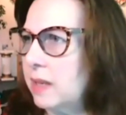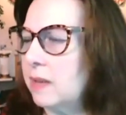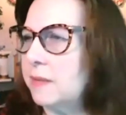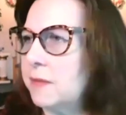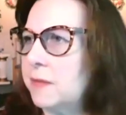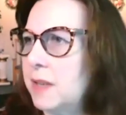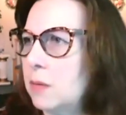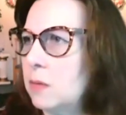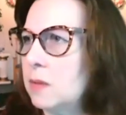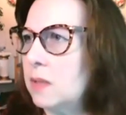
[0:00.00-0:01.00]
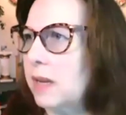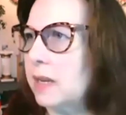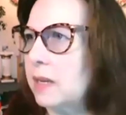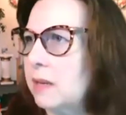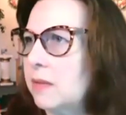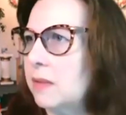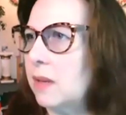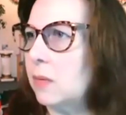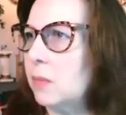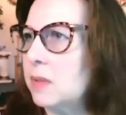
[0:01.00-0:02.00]
And it feels like
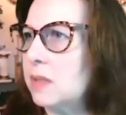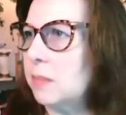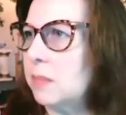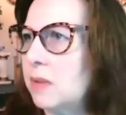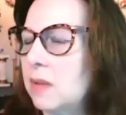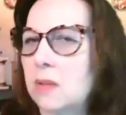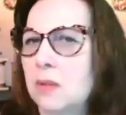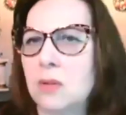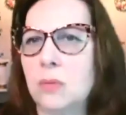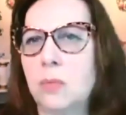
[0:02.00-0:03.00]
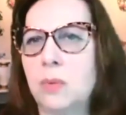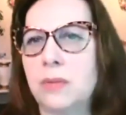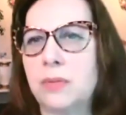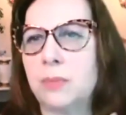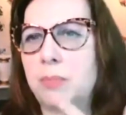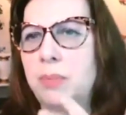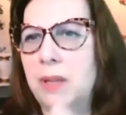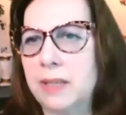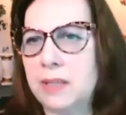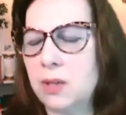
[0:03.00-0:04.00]
there was something to do with
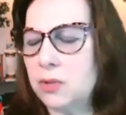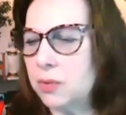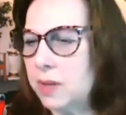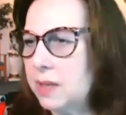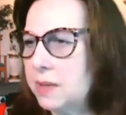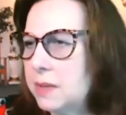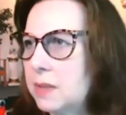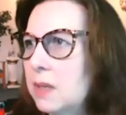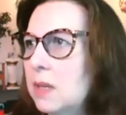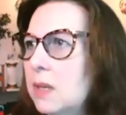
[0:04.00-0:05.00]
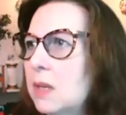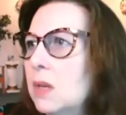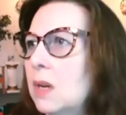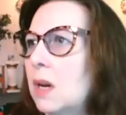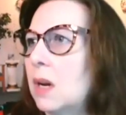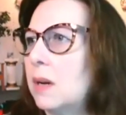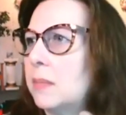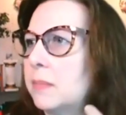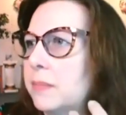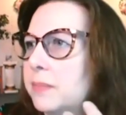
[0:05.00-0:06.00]
planting trees,
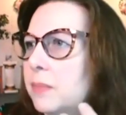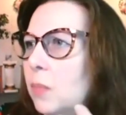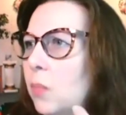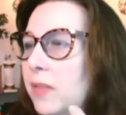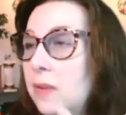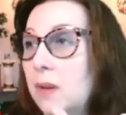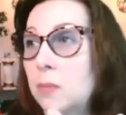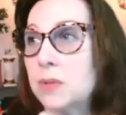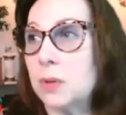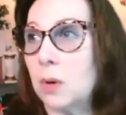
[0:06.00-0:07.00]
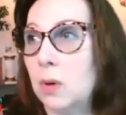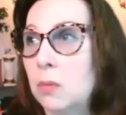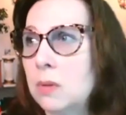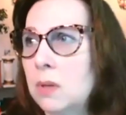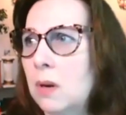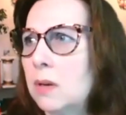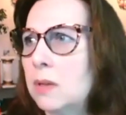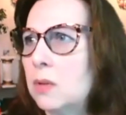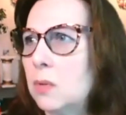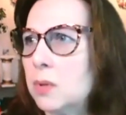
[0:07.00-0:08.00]
whether that was her own
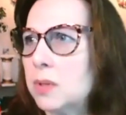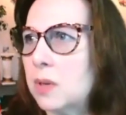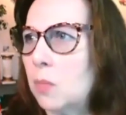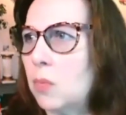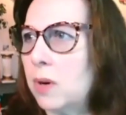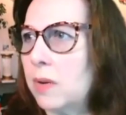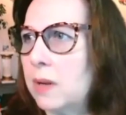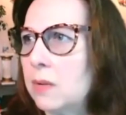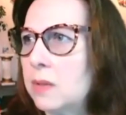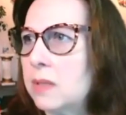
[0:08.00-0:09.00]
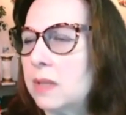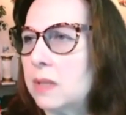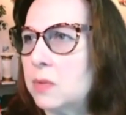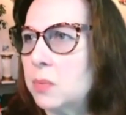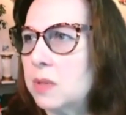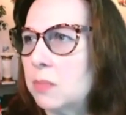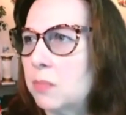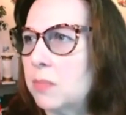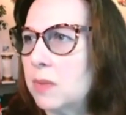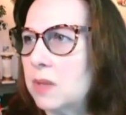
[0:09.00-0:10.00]
garden or somewhere else, that
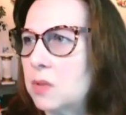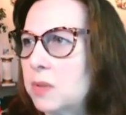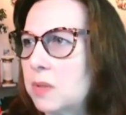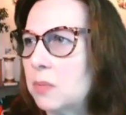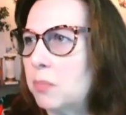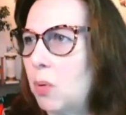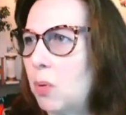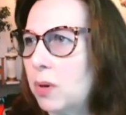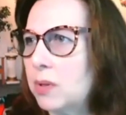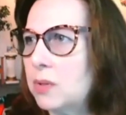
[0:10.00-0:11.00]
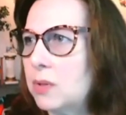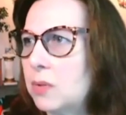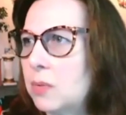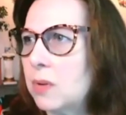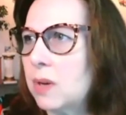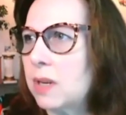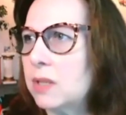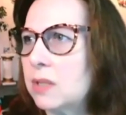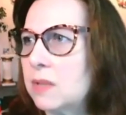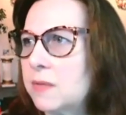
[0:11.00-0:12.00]
this was important to her. I
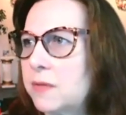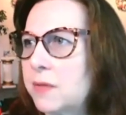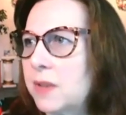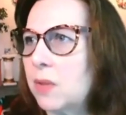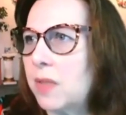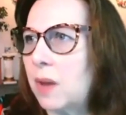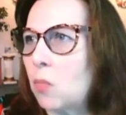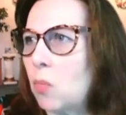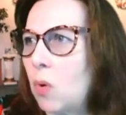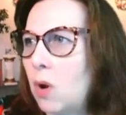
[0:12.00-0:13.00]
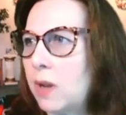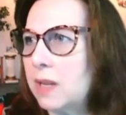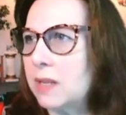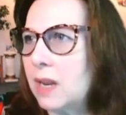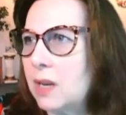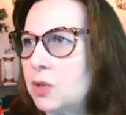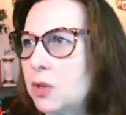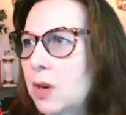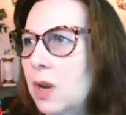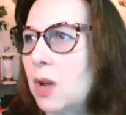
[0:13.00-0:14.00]
just feel that walk in
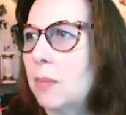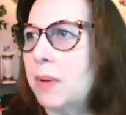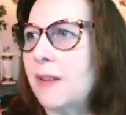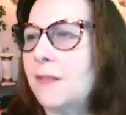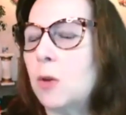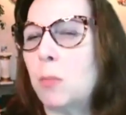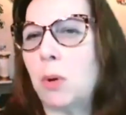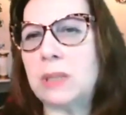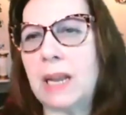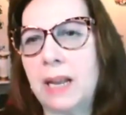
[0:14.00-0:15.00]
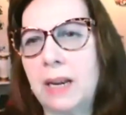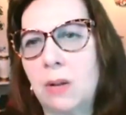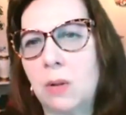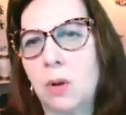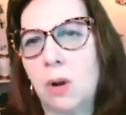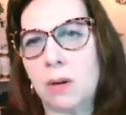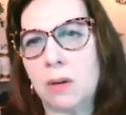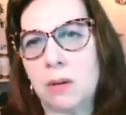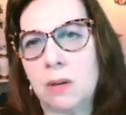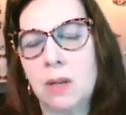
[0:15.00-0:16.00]
nature, but I feel botanical
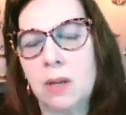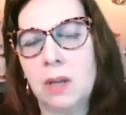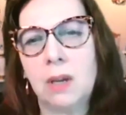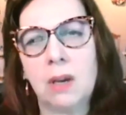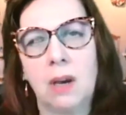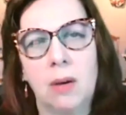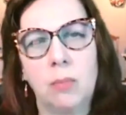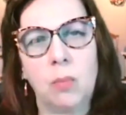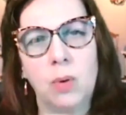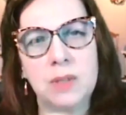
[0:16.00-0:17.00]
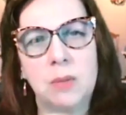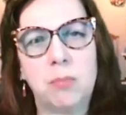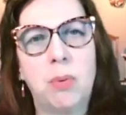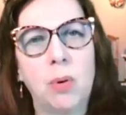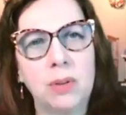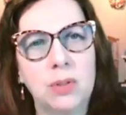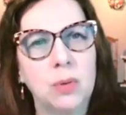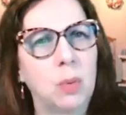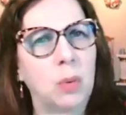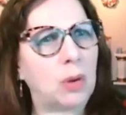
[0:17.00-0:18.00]
garden was important
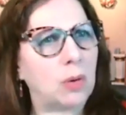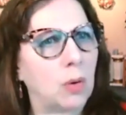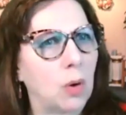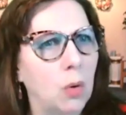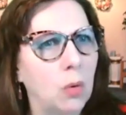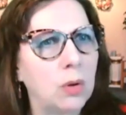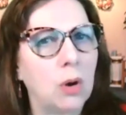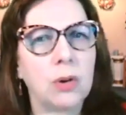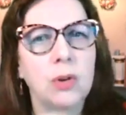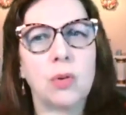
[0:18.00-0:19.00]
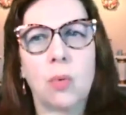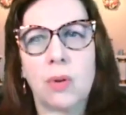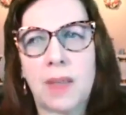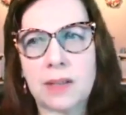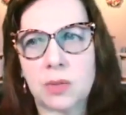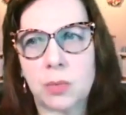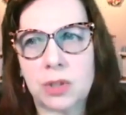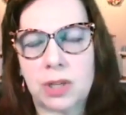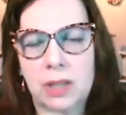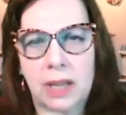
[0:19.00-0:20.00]
to her, whether her own garden or that's where
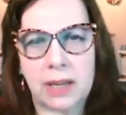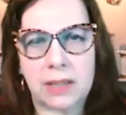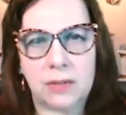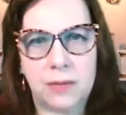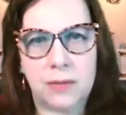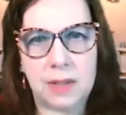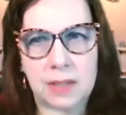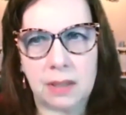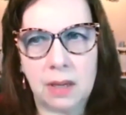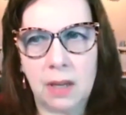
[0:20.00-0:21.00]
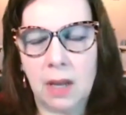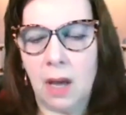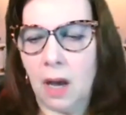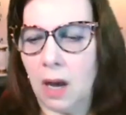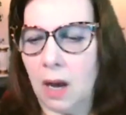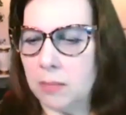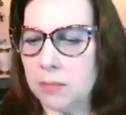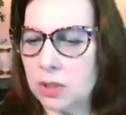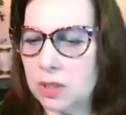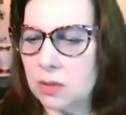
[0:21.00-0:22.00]
she liked to visit.
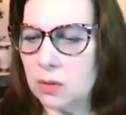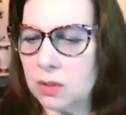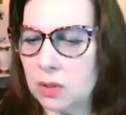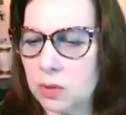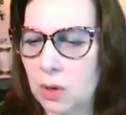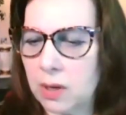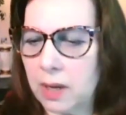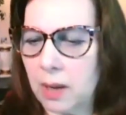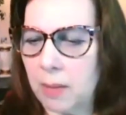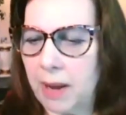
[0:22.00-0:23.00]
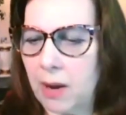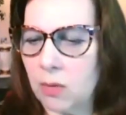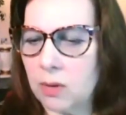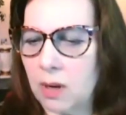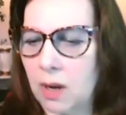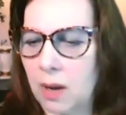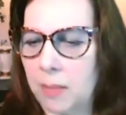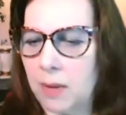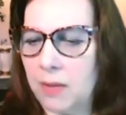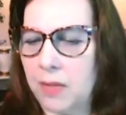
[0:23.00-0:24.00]
She's also talking about
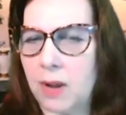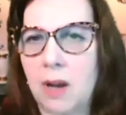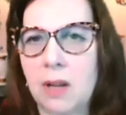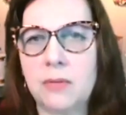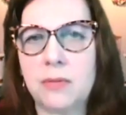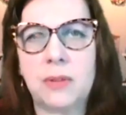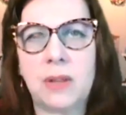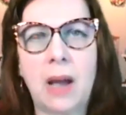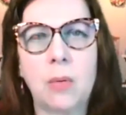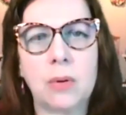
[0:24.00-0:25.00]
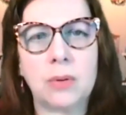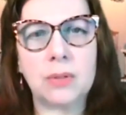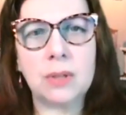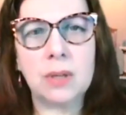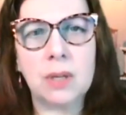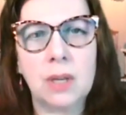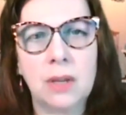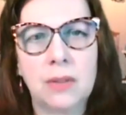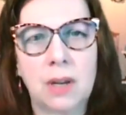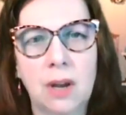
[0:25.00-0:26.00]
the cut flowers
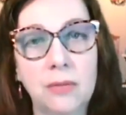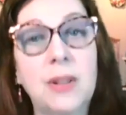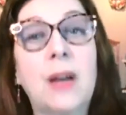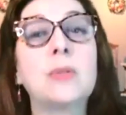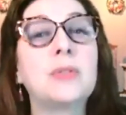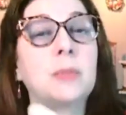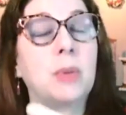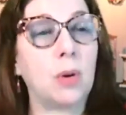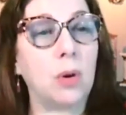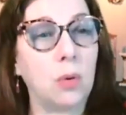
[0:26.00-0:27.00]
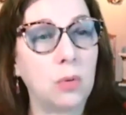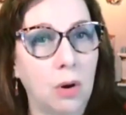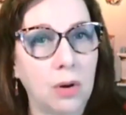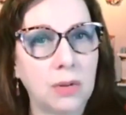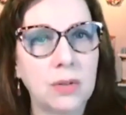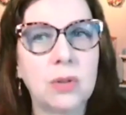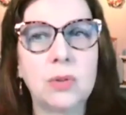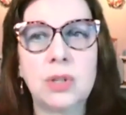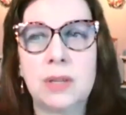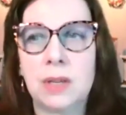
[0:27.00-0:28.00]
from her own garden. So
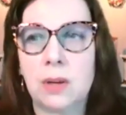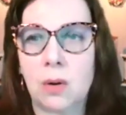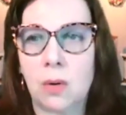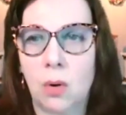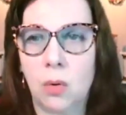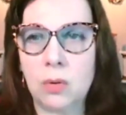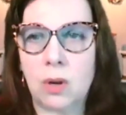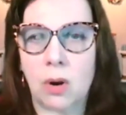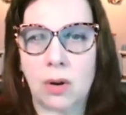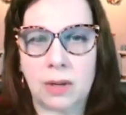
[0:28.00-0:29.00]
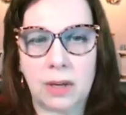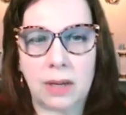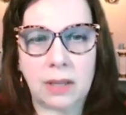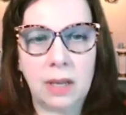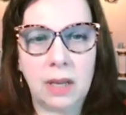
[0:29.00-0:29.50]
she did her own gardening.